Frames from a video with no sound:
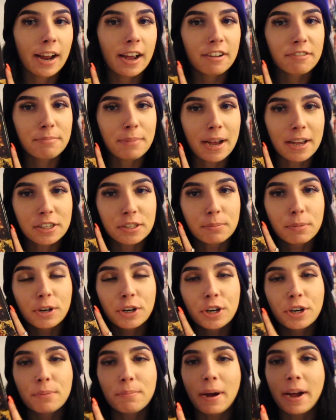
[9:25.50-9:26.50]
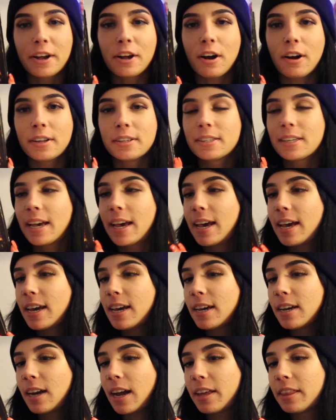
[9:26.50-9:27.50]
I have Mass Murder by God's
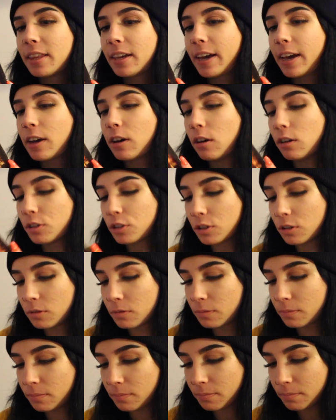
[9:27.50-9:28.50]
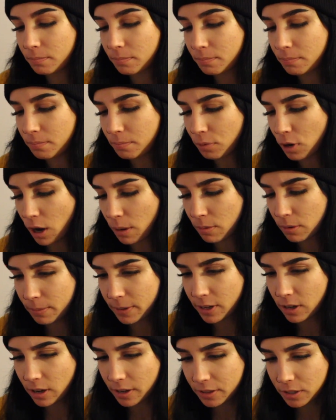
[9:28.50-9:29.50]
Hate. I think I also
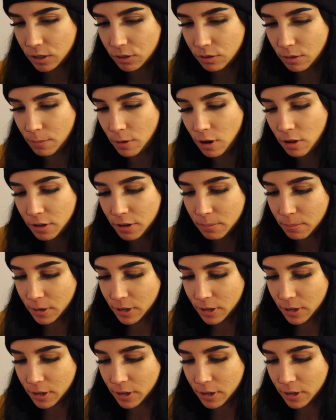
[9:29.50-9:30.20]
probably got this from All in